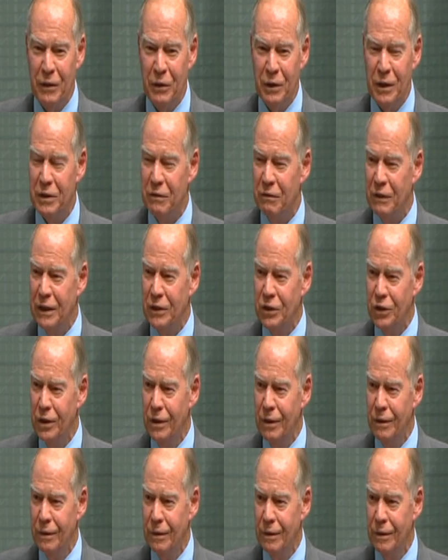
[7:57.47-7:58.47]

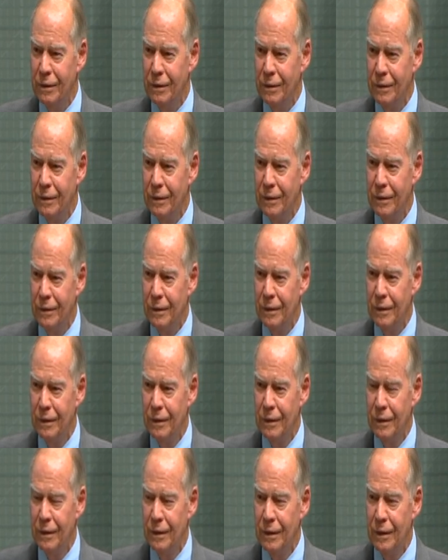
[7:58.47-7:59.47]
intervention?
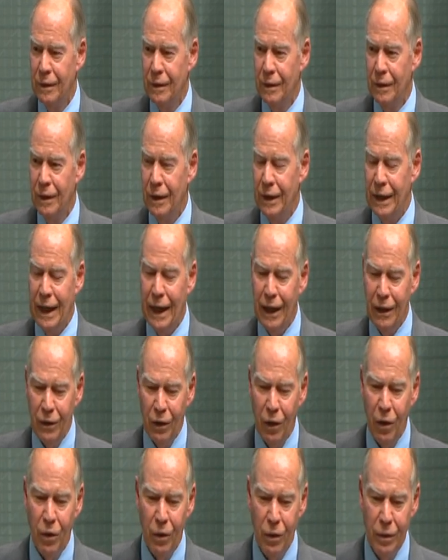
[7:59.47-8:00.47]
And how
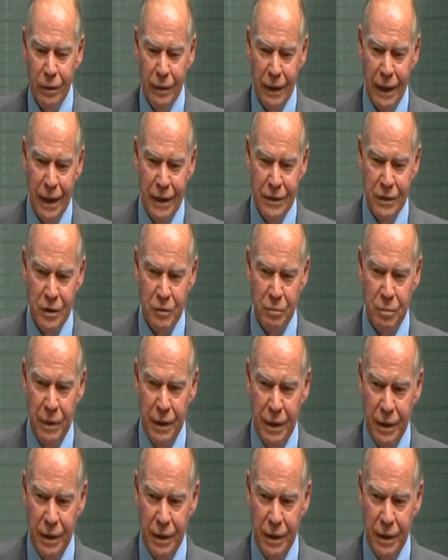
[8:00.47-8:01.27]
long, as it's been